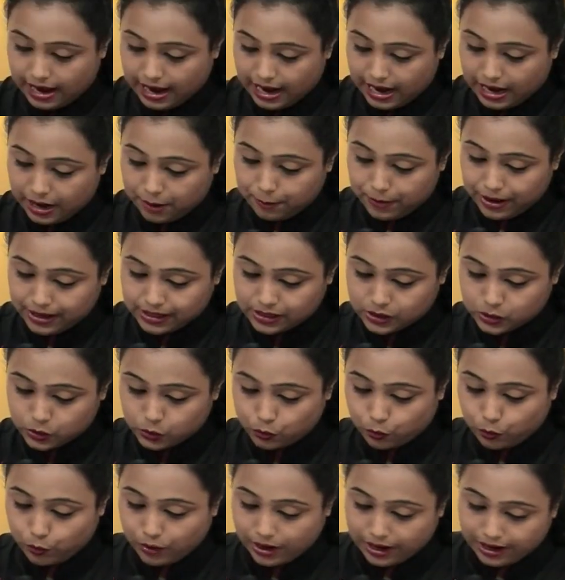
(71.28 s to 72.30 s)
and
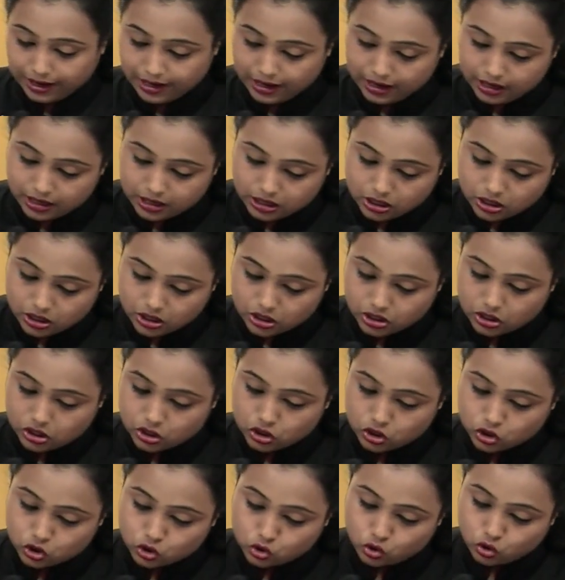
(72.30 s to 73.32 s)
mix well
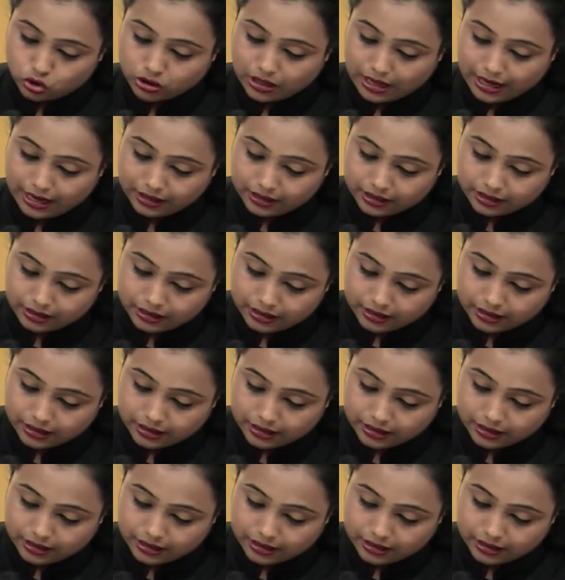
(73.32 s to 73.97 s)
so that